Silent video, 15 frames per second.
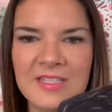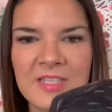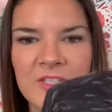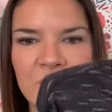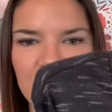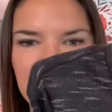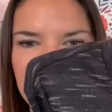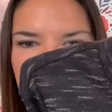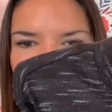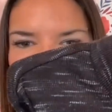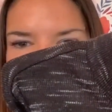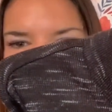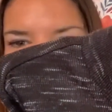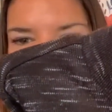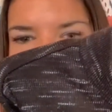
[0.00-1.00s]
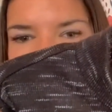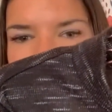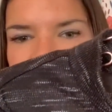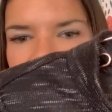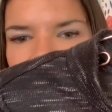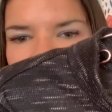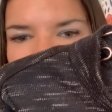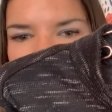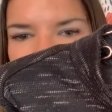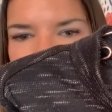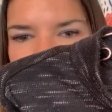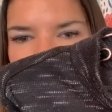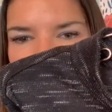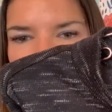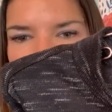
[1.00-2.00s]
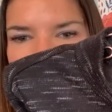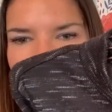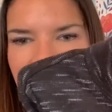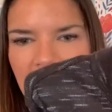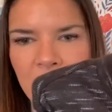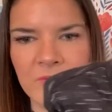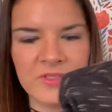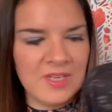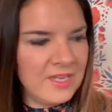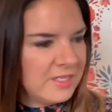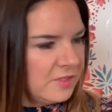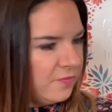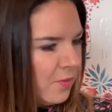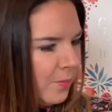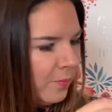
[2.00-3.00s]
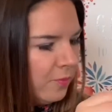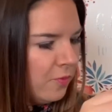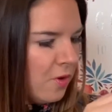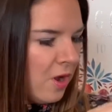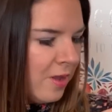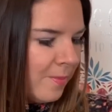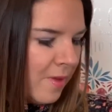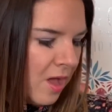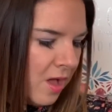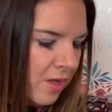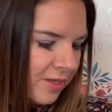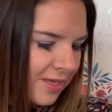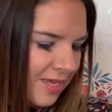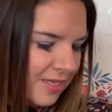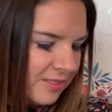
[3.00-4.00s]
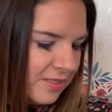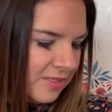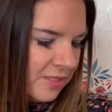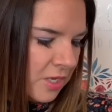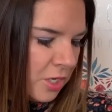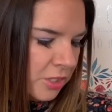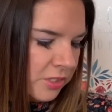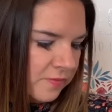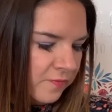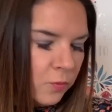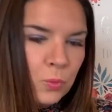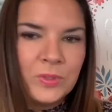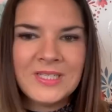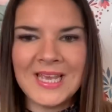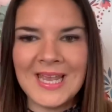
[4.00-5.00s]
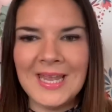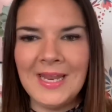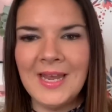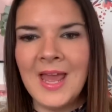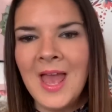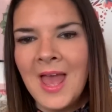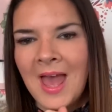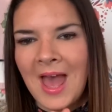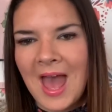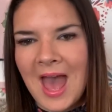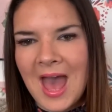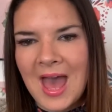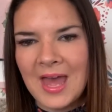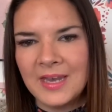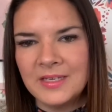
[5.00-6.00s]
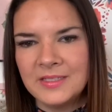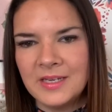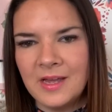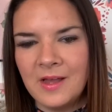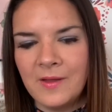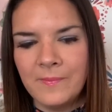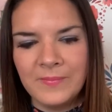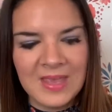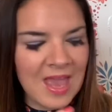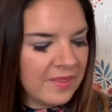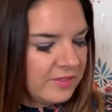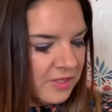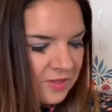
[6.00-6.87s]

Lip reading: This is also from Bernardo's. It was £2. It's from Primark. It's a size 14, and yeah,